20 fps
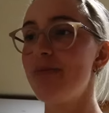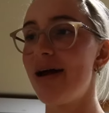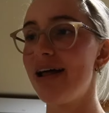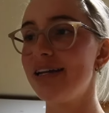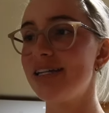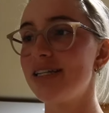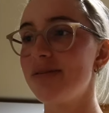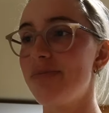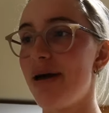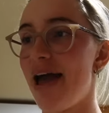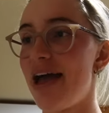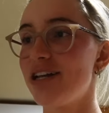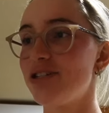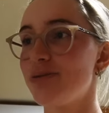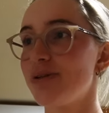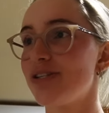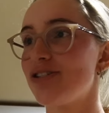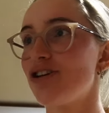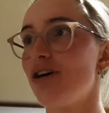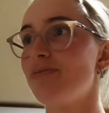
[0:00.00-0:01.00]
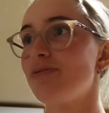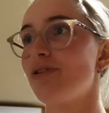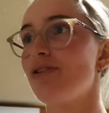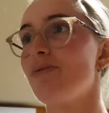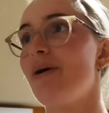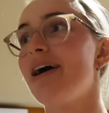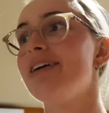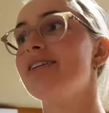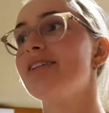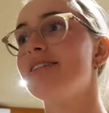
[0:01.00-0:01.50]
made it to the beach. We stopped on the
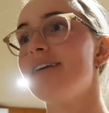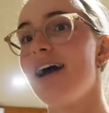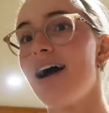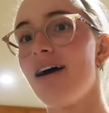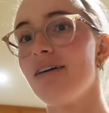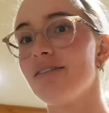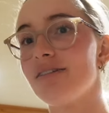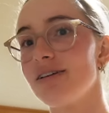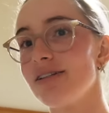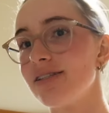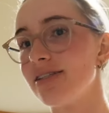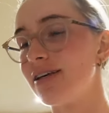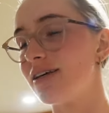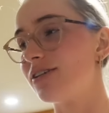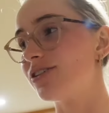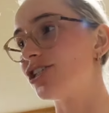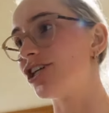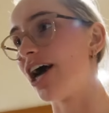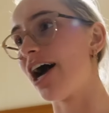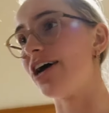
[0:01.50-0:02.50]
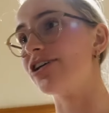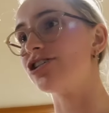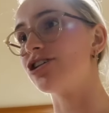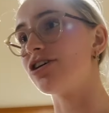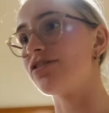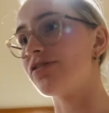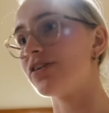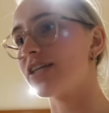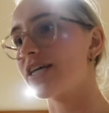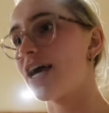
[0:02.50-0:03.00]
way into town because the
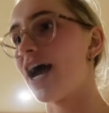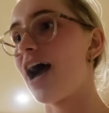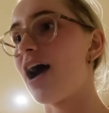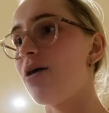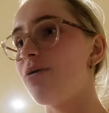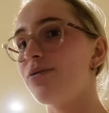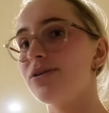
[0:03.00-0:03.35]
charger for the car